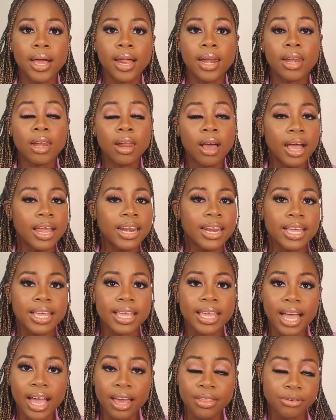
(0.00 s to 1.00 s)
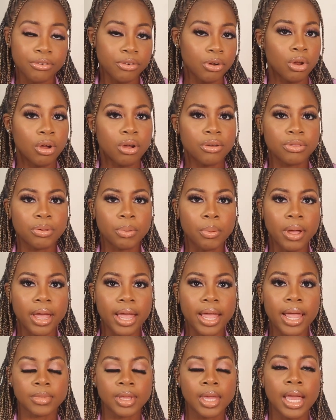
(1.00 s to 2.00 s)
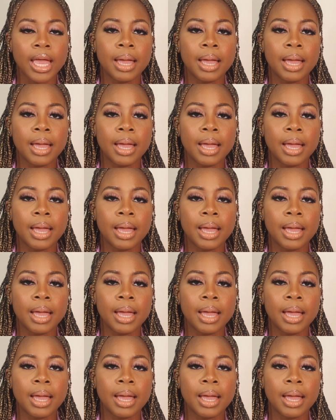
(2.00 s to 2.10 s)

learn and gather along the way,